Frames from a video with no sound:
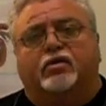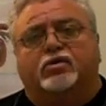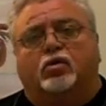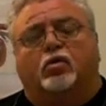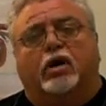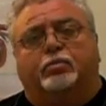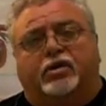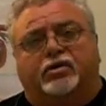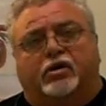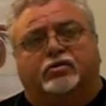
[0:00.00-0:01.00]
the store,
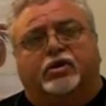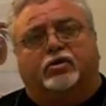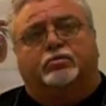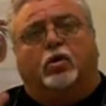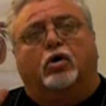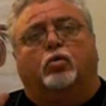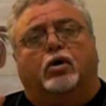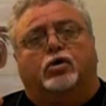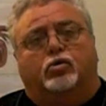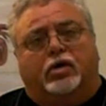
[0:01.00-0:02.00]
anyplace else, kills more than
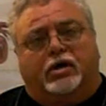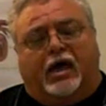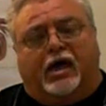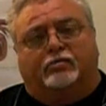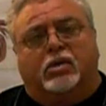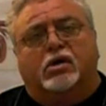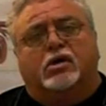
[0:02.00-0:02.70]
1 or 2 at a time.